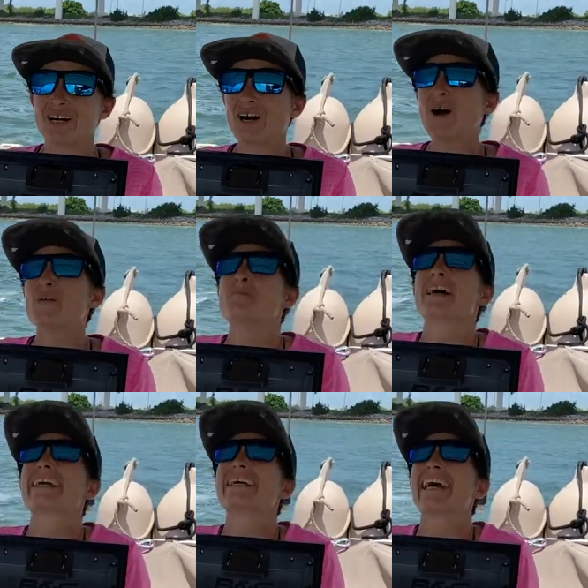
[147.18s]
Oh
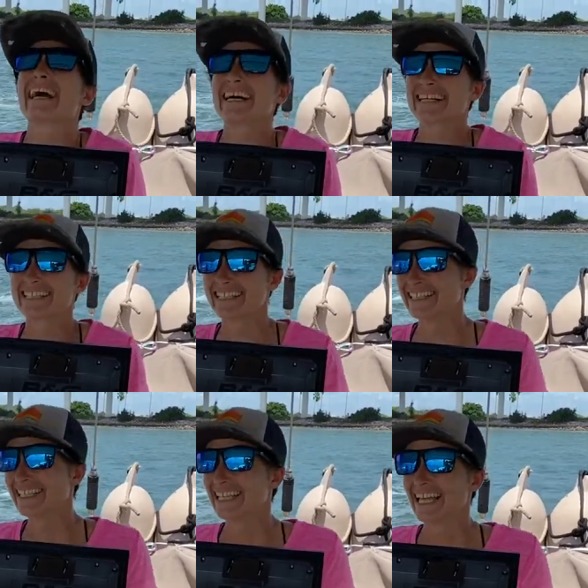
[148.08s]
my God,
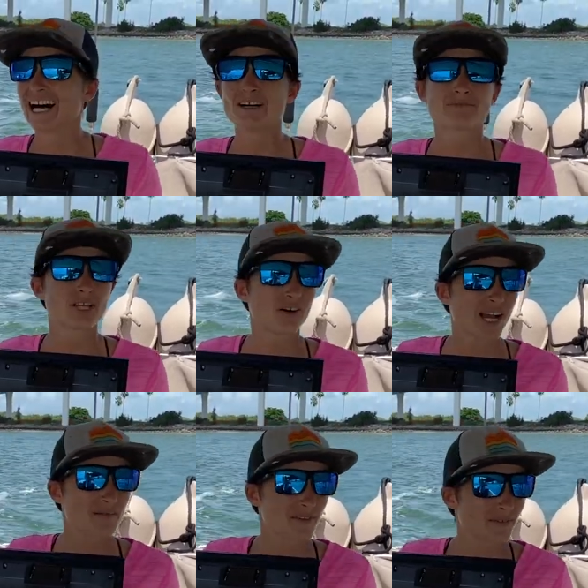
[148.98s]
I'm so happy